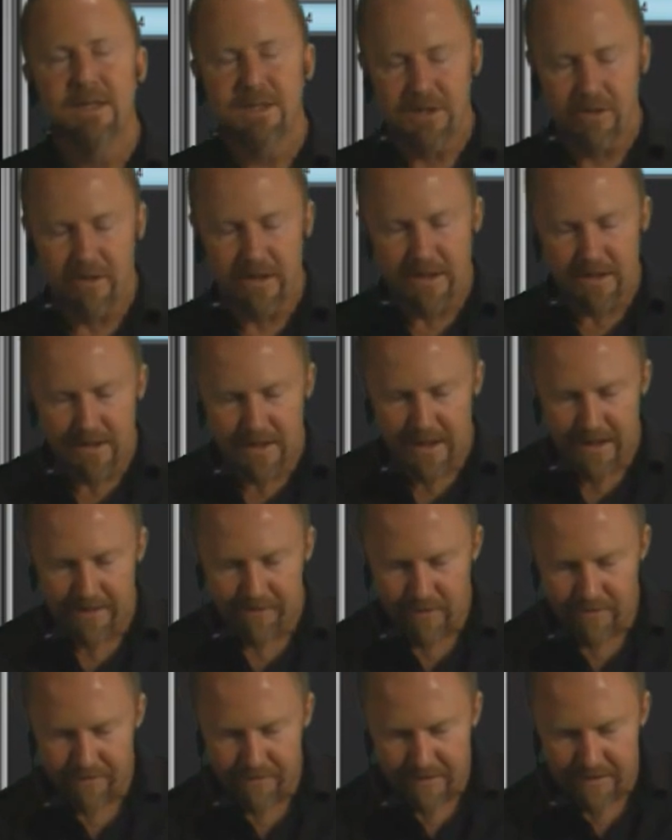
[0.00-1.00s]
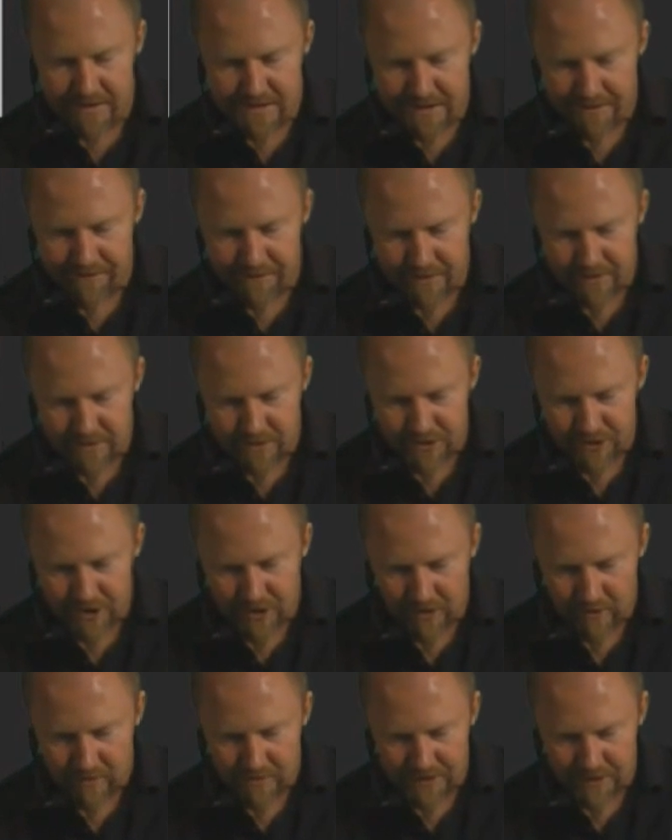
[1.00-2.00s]
So I've got various different
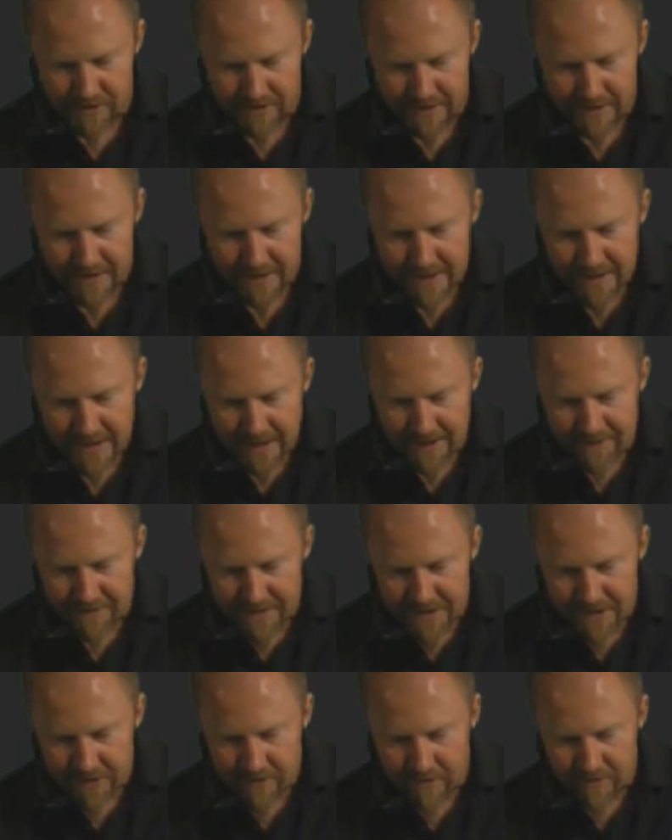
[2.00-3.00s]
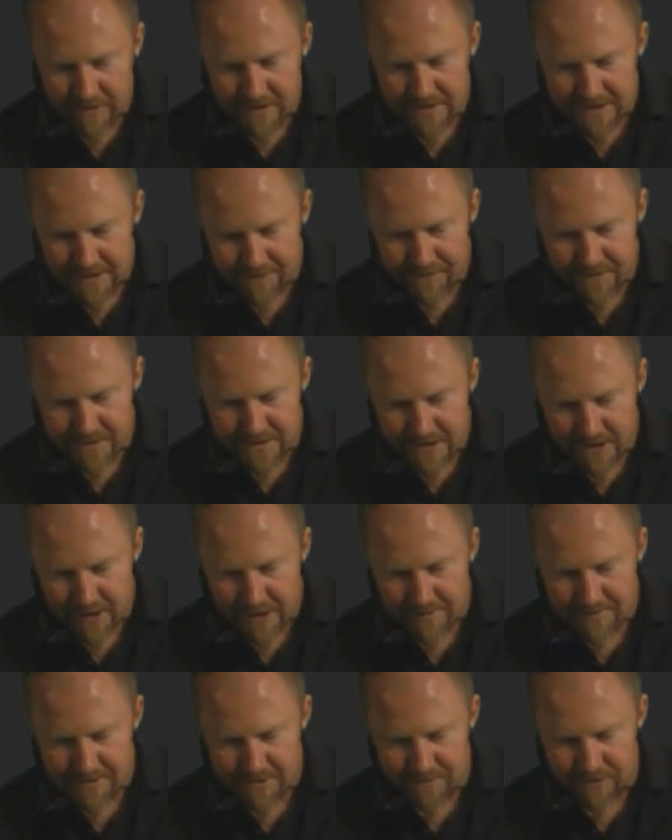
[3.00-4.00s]
controls on it, and then you've got the different
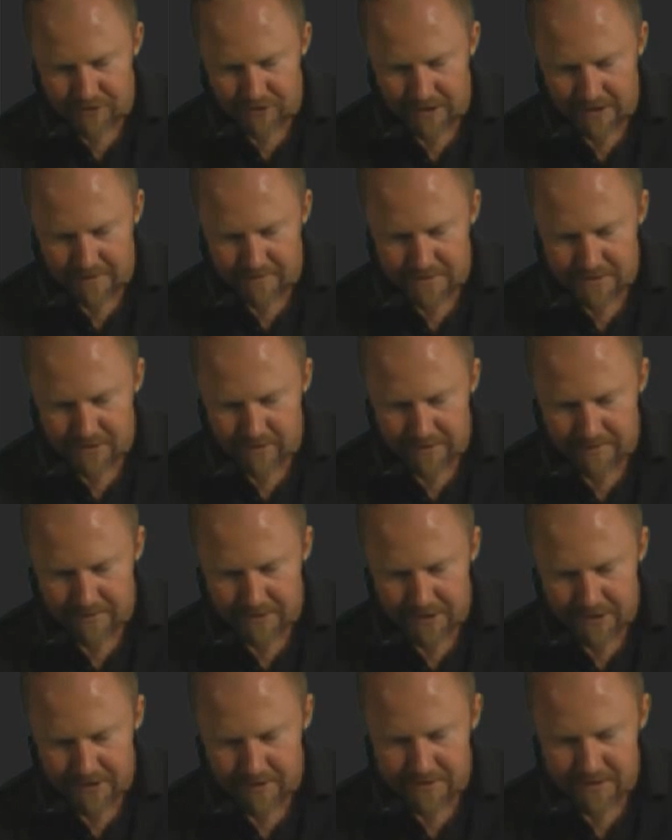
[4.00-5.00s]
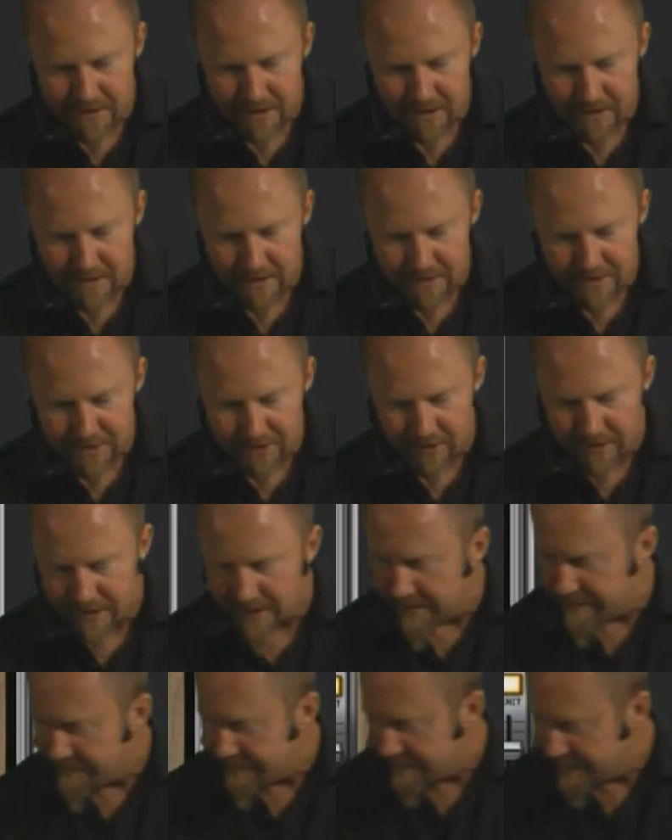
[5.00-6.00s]
types of drives. So I'm going to use a hard
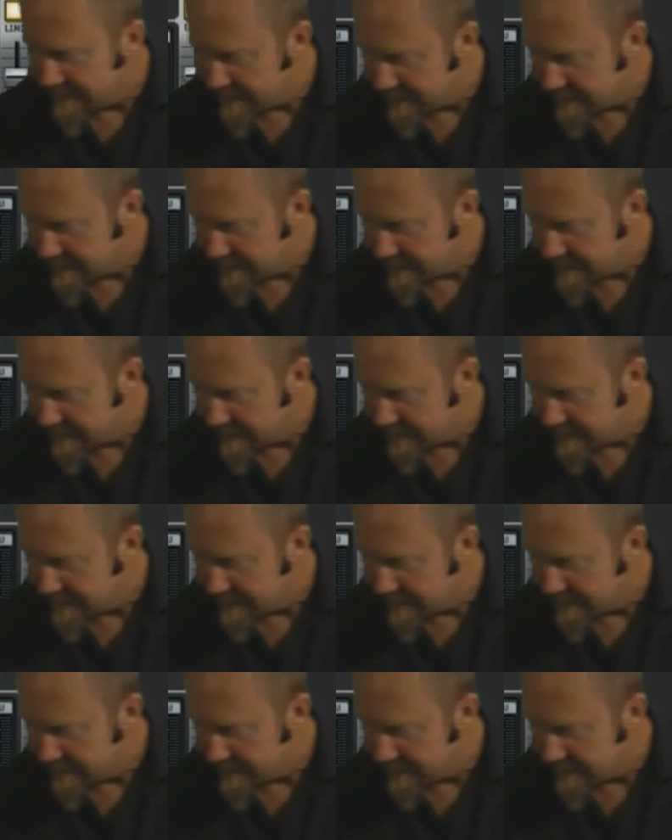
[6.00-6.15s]
drive.